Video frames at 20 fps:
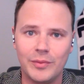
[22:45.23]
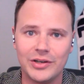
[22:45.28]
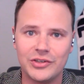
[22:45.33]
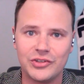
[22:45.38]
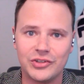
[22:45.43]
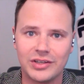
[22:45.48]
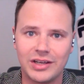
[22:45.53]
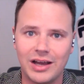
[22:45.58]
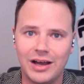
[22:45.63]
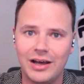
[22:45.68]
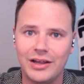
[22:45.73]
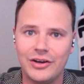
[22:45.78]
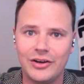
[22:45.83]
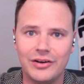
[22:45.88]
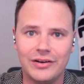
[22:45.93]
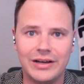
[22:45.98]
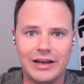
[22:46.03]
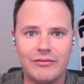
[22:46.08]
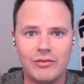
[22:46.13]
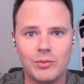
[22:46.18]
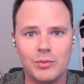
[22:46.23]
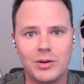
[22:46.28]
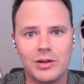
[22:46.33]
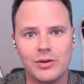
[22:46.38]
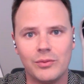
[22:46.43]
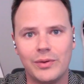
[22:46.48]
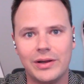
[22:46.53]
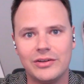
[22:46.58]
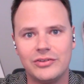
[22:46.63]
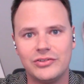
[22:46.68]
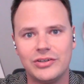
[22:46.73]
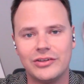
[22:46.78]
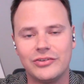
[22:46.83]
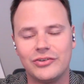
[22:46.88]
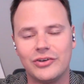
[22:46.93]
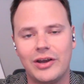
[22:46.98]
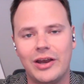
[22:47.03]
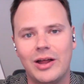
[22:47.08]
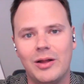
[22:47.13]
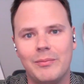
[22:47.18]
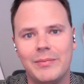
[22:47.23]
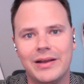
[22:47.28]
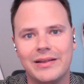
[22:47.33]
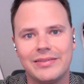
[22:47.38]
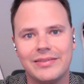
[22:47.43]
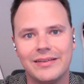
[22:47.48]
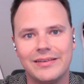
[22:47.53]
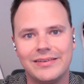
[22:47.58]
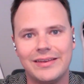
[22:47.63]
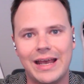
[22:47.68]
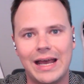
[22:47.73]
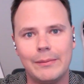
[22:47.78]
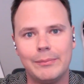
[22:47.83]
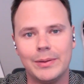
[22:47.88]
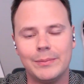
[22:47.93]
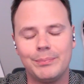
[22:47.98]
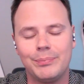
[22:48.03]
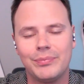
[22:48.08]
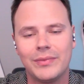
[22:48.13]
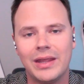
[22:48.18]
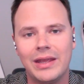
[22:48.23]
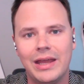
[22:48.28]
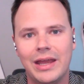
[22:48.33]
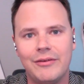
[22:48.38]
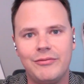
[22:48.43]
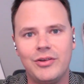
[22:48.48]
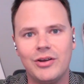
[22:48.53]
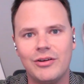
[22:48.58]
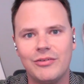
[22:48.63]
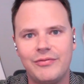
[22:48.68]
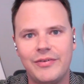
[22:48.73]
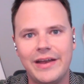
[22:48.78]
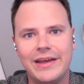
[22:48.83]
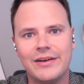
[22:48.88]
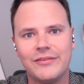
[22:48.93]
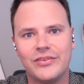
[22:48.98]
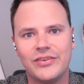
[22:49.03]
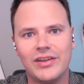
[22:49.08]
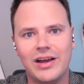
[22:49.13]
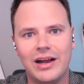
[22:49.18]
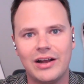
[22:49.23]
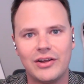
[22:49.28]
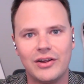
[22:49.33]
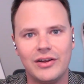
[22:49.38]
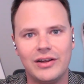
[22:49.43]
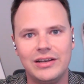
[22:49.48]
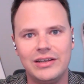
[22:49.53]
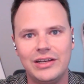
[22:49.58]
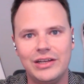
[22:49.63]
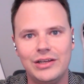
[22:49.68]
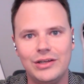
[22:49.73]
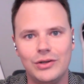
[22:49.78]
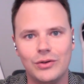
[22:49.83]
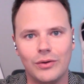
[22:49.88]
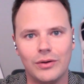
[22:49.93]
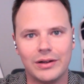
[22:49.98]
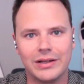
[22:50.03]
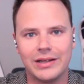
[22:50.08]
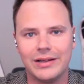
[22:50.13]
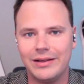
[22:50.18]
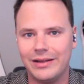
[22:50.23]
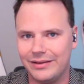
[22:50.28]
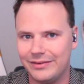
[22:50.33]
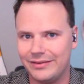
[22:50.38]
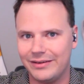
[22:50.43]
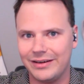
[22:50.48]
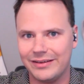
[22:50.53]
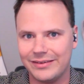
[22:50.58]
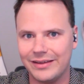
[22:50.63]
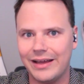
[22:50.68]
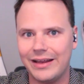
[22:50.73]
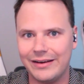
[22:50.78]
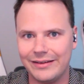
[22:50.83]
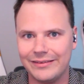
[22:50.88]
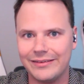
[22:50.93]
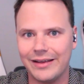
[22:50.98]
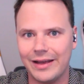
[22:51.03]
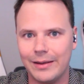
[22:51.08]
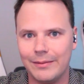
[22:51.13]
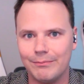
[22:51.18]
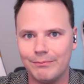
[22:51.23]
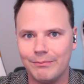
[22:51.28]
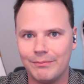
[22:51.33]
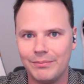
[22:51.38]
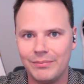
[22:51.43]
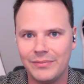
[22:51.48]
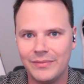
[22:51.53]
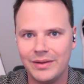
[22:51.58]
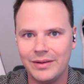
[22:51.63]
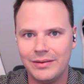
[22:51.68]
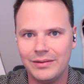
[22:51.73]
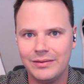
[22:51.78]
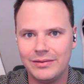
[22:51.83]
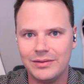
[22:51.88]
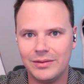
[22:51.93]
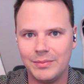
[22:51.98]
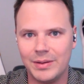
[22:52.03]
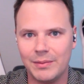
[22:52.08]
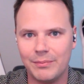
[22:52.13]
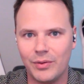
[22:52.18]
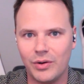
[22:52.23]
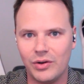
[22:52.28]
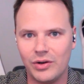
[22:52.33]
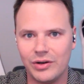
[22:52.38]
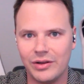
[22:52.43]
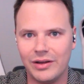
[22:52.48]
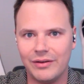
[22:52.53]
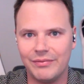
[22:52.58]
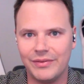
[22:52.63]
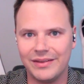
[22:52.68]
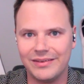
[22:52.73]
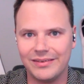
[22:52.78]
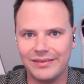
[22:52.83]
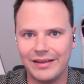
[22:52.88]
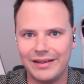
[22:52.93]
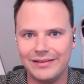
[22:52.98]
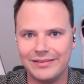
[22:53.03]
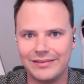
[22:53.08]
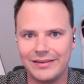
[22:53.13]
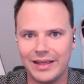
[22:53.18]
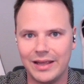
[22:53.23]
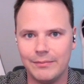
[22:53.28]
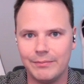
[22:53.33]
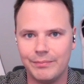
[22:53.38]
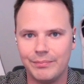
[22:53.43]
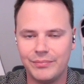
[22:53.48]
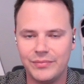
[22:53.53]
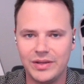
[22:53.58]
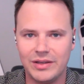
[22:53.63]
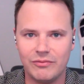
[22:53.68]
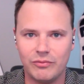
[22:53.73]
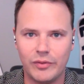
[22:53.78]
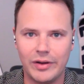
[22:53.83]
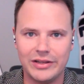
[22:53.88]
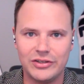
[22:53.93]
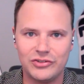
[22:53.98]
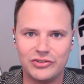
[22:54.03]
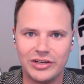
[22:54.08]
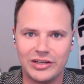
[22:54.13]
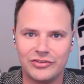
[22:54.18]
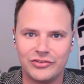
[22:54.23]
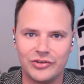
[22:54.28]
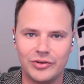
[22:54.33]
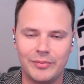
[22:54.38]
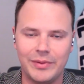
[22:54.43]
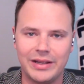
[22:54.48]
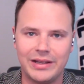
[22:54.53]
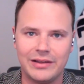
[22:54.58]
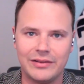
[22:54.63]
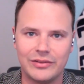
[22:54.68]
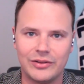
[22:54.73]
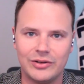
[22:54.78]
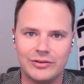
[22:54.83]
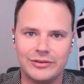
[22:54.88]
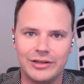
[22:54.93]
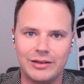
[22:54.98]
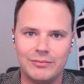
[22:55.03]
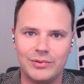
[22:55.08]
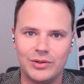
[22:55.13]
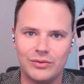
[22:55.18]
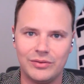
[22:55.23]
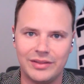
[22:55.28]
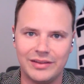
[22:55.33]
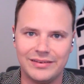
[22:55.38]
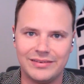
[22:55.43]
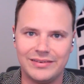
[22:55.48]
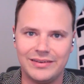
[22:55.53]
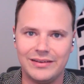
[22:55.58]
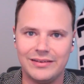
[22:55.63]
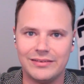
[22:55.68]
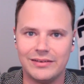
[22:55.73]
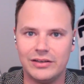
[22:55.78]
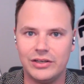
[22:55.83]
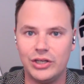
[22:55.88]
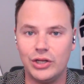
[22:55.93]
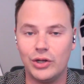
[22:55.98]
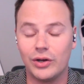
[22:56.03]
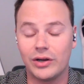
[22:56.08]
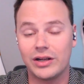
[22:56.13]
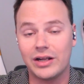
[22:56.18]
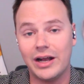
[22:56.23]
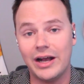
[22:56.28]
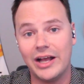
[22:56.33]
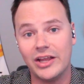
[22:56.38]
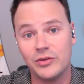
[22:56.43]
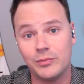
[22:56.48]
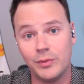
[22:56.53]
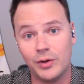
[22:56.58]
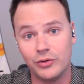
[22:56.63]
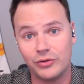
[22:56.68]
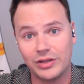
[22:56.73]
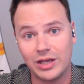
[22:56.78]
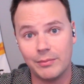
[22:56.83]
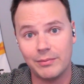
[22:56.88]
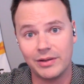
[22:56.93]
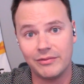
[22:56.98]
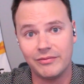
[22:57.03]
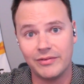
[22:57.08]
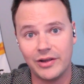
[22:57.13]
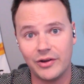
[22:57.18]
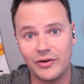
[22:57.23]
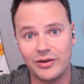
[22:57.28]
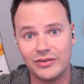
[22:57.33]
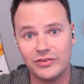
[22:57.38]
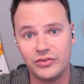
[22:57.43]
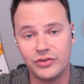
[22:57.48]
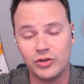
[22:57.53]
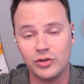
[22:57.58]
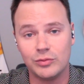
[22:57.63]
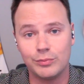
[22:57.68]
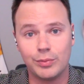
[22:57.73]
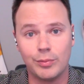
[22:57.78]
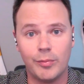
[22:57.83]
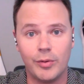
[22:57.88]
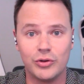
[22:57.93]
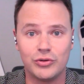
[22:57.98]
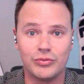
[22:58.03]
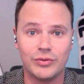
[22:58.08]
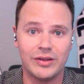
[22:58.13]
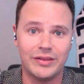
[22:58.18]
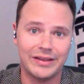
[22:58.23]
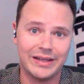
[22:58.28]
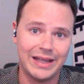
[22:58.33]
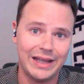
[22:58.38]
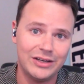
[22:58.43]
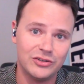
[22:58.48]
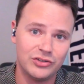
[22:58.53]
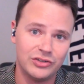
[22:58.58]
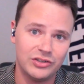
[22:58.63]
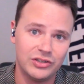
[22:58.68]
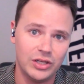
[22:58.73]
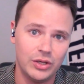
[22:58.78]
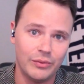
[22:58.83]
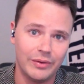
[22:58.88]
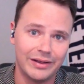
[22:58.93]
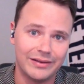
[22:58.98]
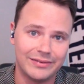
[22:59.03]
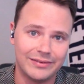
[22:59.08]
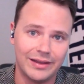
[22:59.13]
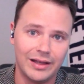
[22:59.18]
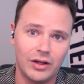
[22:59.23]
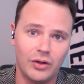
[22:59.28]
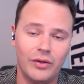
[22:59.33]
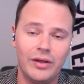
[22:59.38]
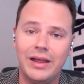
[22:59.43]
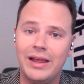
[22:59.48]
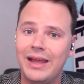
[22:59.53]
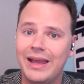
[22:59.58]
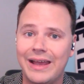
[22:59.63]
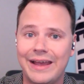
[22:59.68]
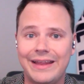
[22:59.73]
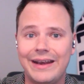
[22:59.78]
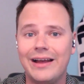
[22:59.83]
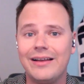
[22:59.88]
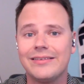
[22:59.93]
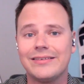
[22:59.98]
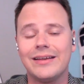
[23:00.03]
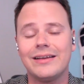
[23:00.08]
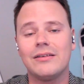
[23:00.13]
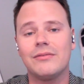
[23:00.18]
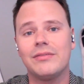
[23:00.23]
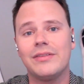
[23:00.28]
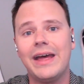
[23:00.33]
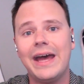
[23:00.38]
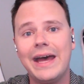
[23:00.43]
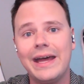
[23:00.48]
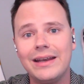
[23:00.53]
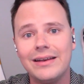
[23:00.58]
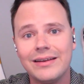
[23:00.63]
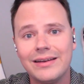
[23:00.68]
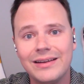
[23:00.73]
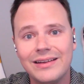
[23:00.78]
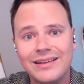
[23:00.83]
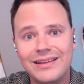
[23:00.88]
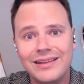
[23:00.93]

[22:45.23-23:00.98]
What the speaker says: much to Conor and everyone at Westchester to help make this happen. If you're a fan of soccer in New York, it's an exciting time to be a part of this landscape. You have Westchester making their debut this season, New York Cosmos coming very soon, promotion relegation to USL, and outside of that,